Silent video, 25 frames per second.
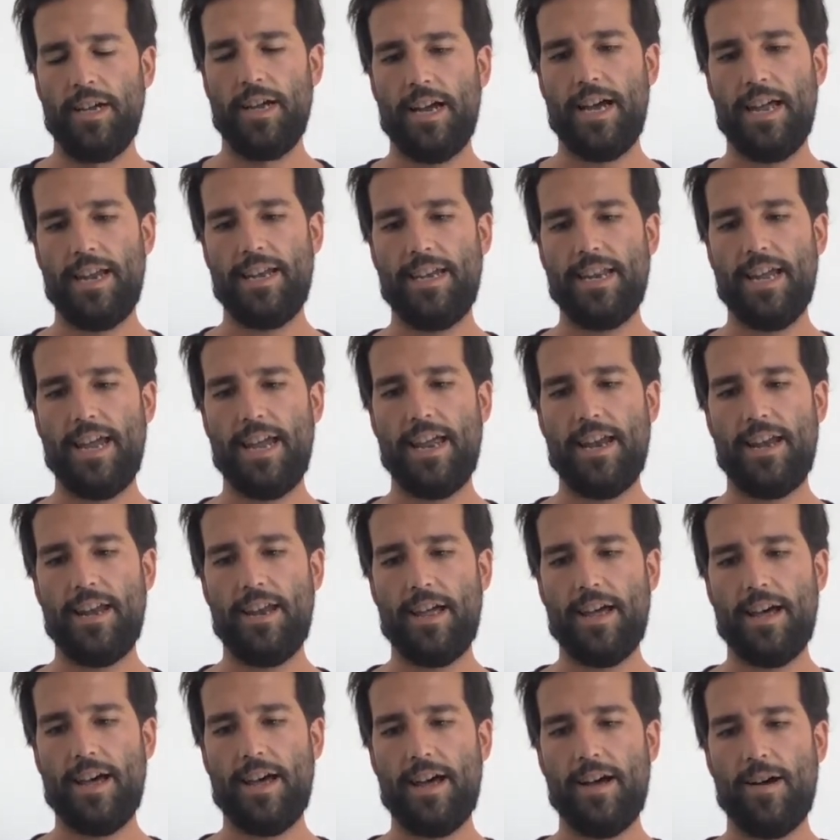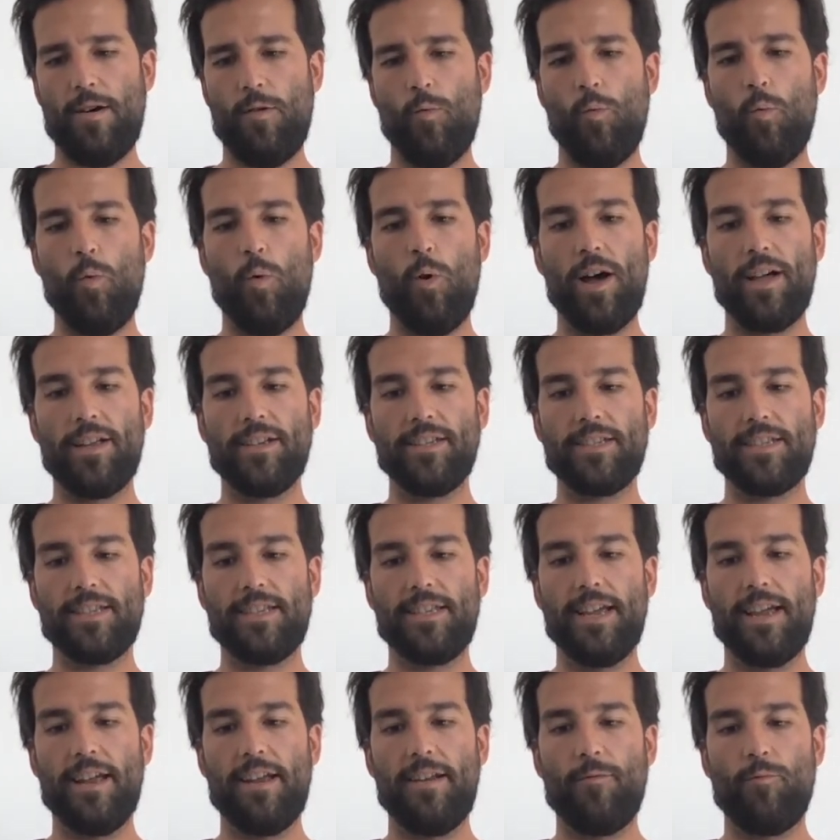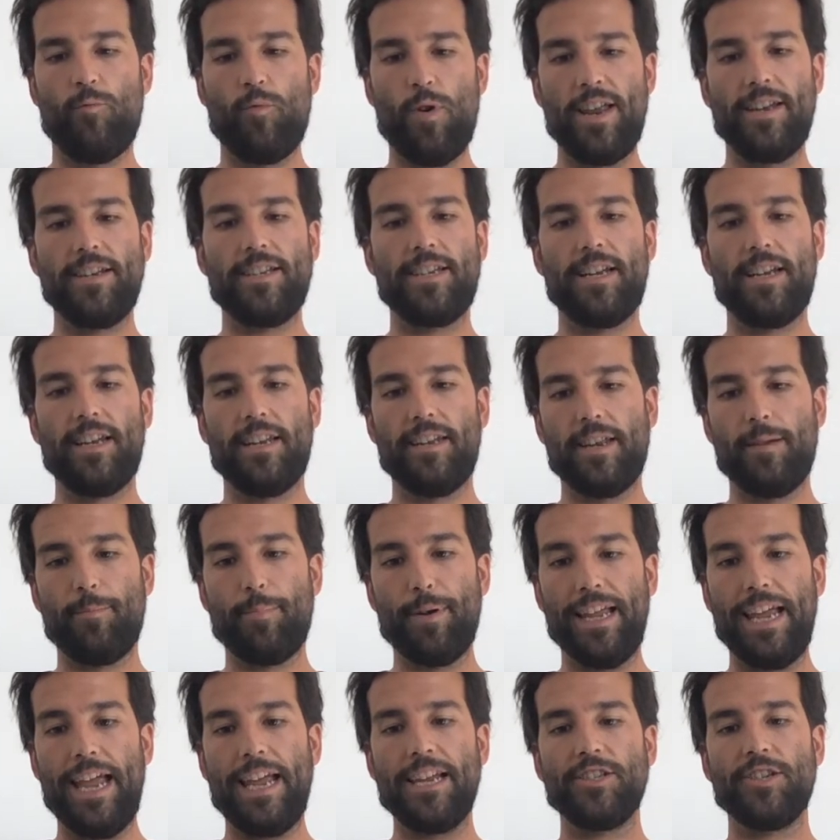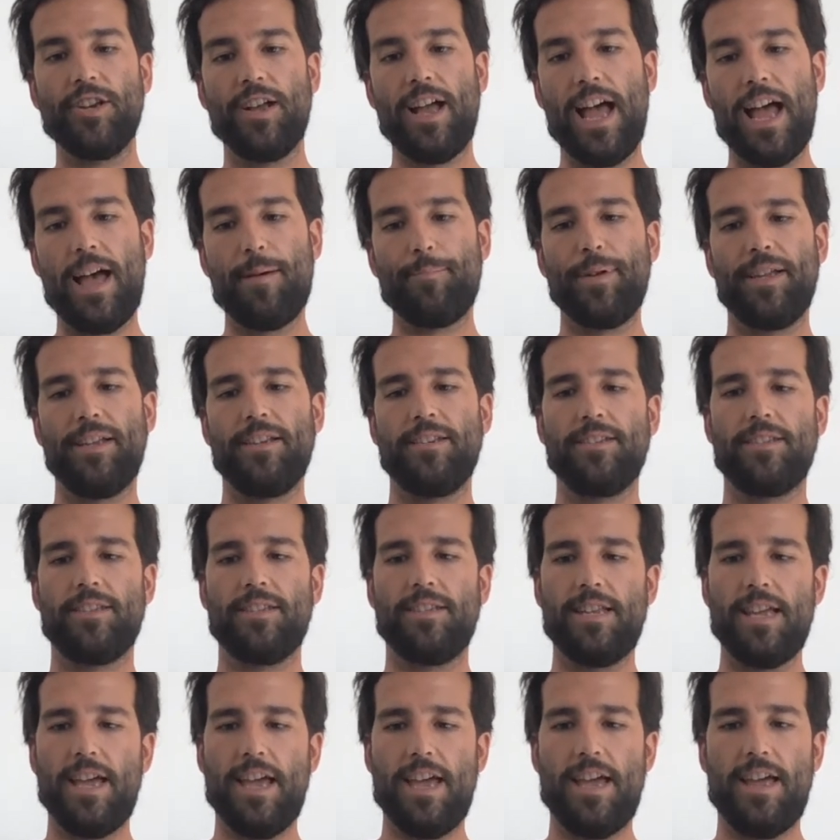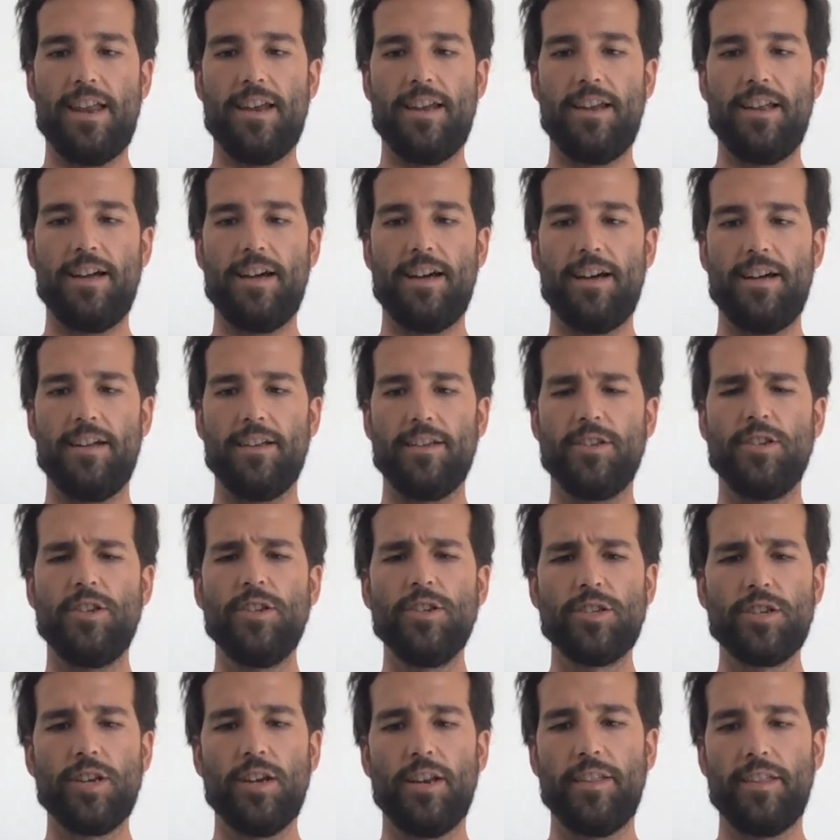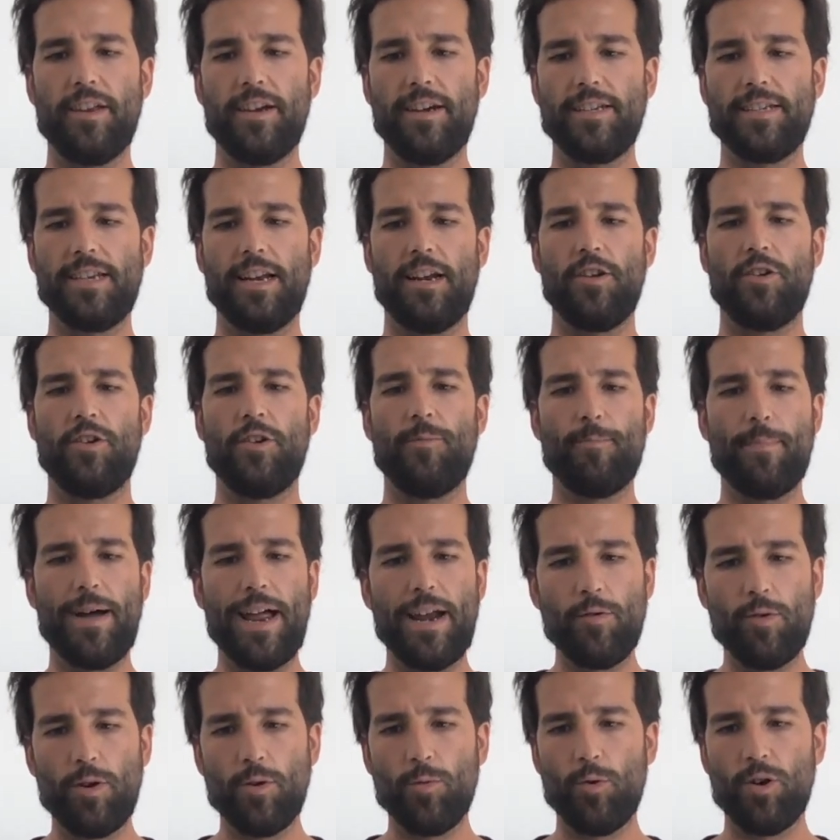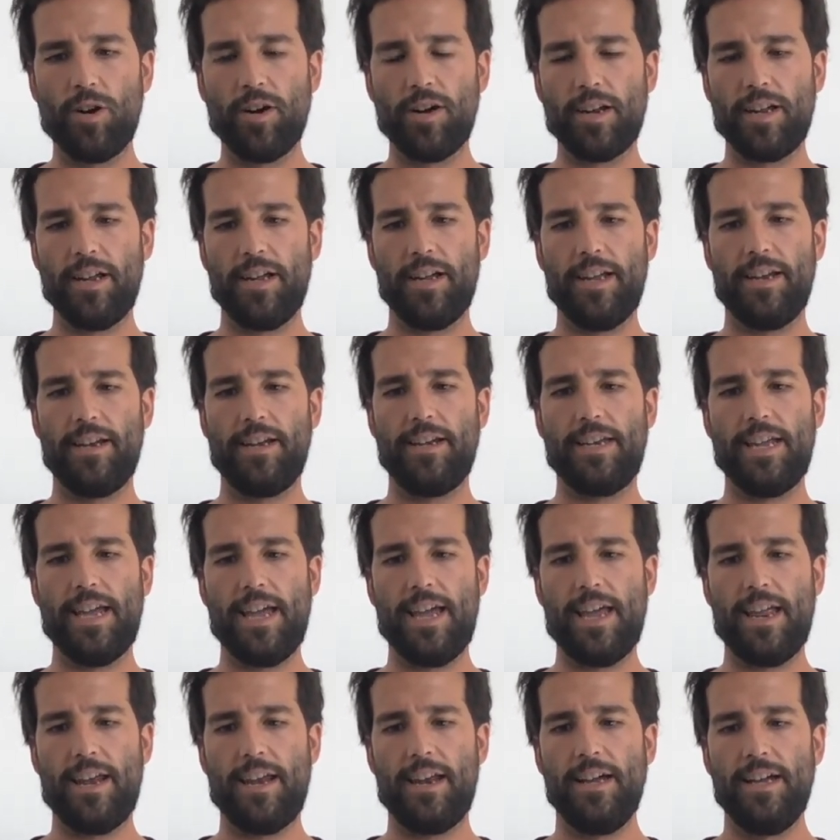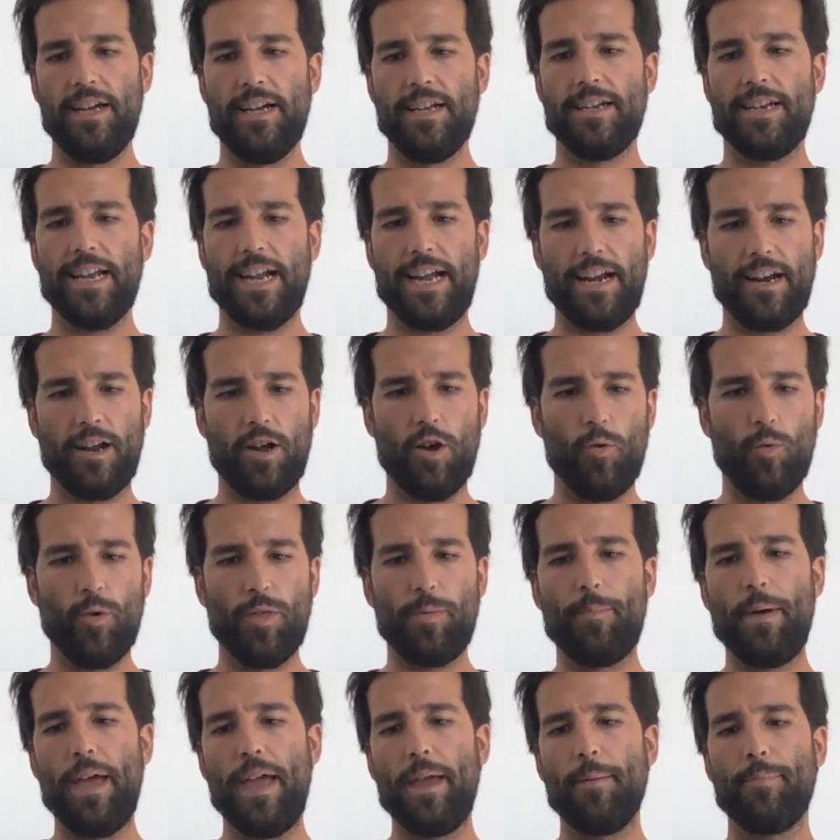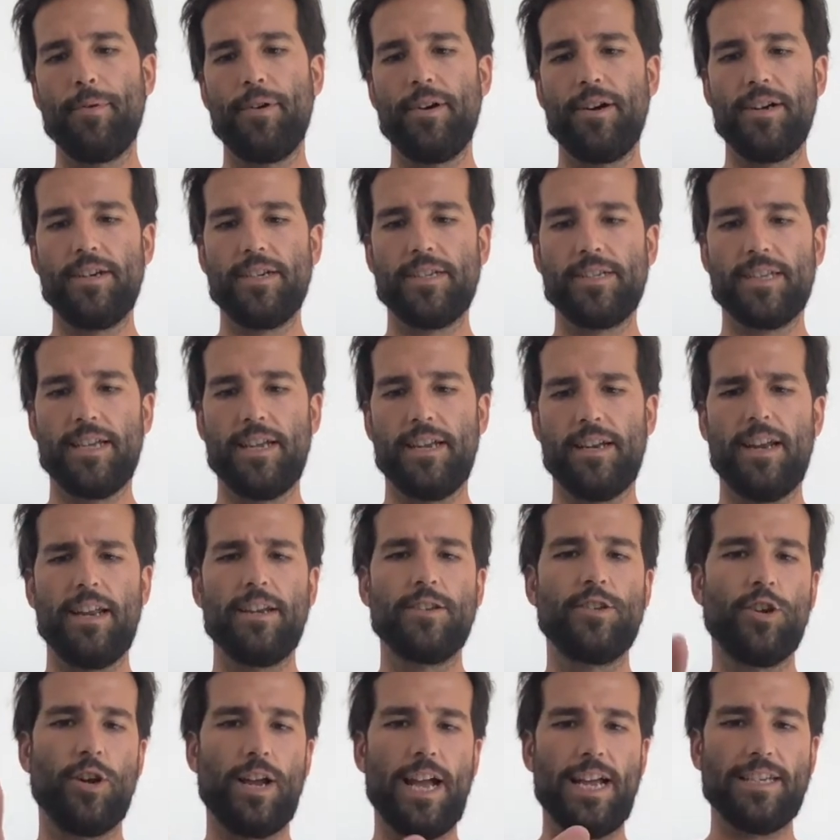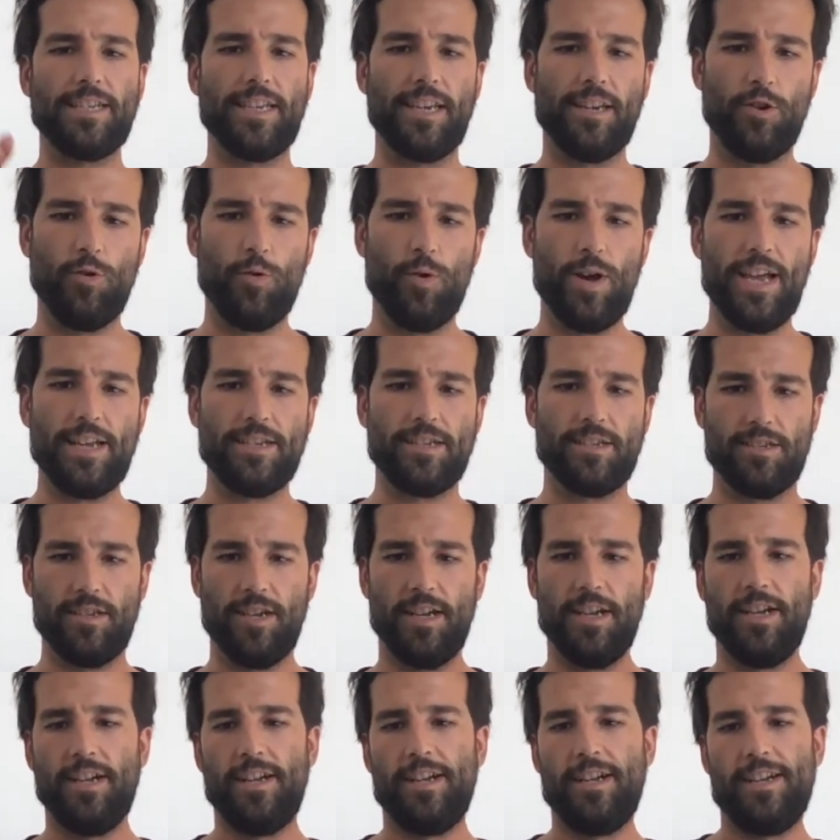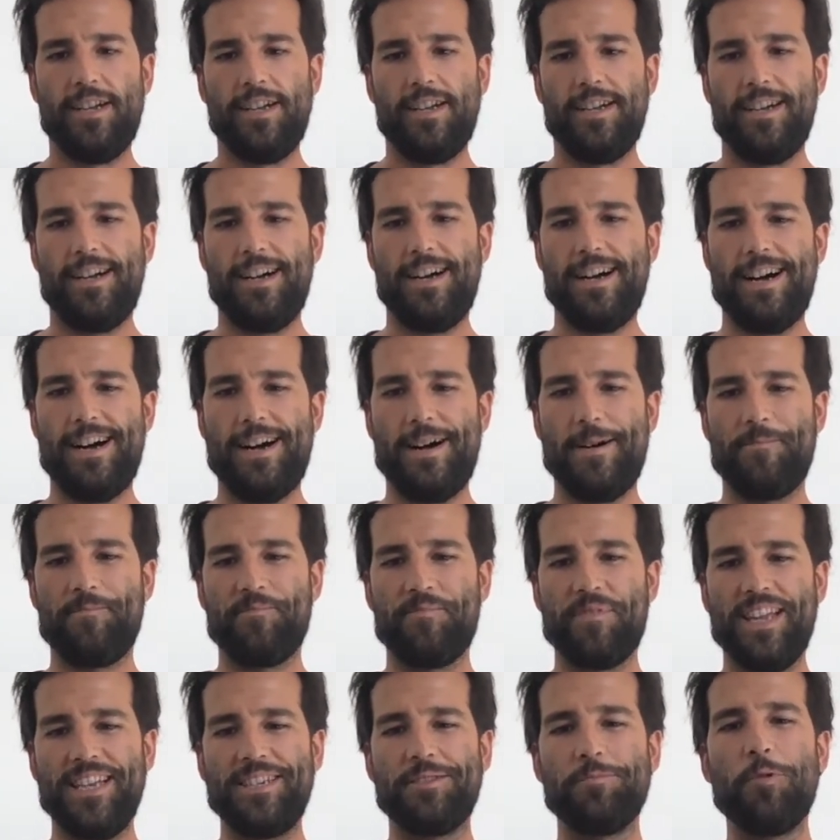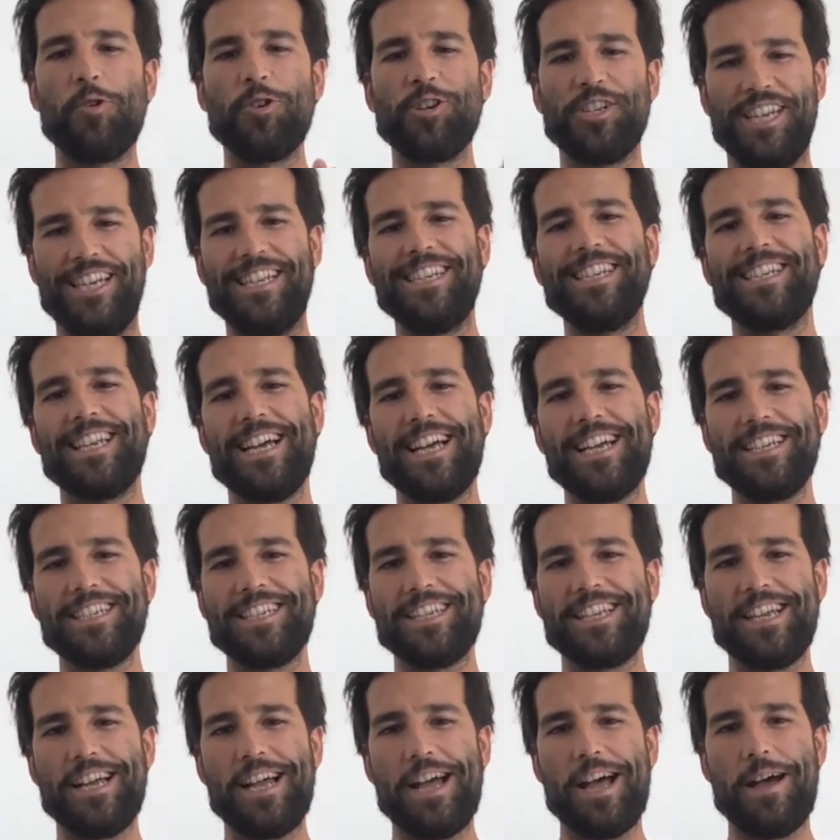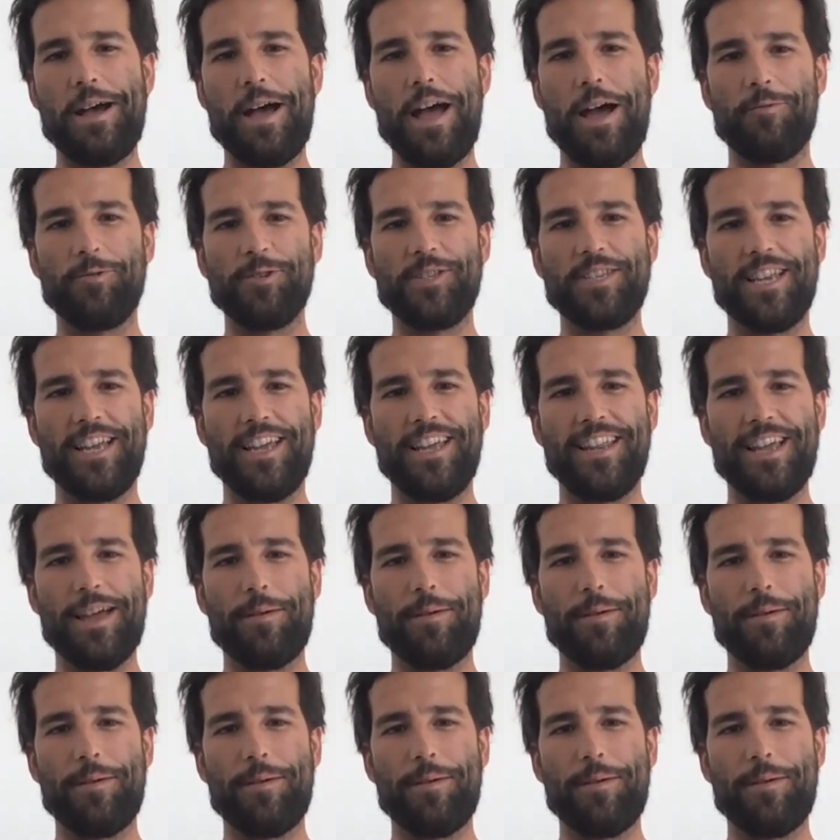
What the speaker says: And then once the rental and the application happens, then usually there is a lot of manual work, and then they got to go with papers. And you guys in US, it's more digitized, I would say, the